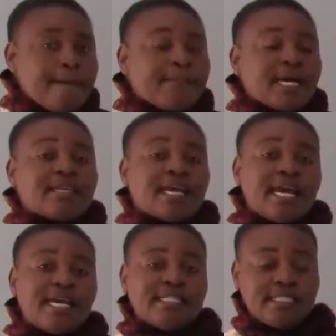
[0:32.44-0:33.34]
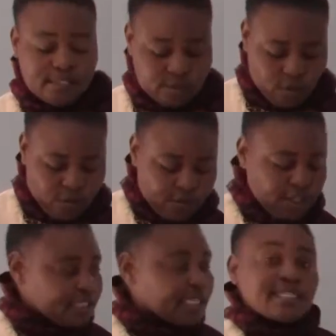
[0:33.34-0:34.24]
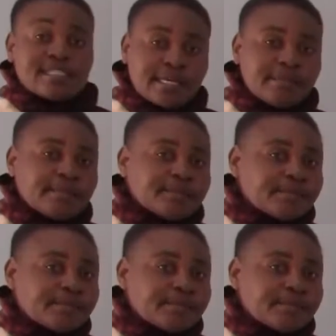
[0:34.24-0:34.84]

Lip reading: By the end of this lesson,